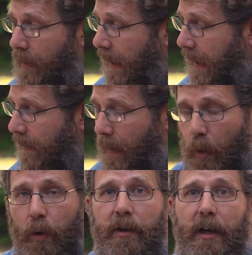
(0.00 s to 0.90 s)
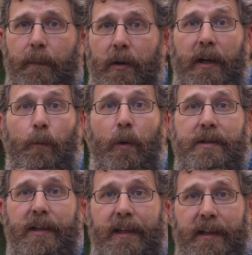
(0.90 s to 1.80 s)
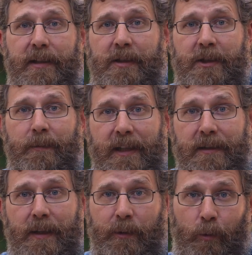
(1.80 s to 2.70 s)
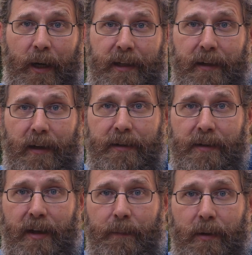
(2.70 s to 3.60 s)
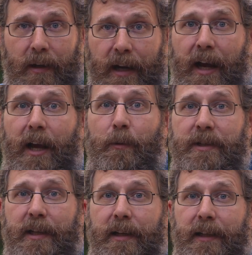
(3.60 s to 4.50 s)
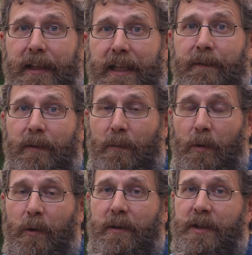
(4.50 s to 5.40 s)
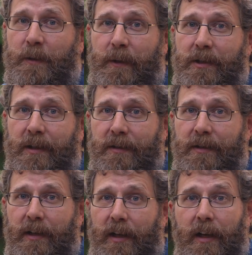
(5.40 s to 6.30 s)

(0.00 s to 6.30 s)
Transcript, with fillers: I gave my order number and once again, the system didn't seem to recognize the number and I was getting even more suspicious.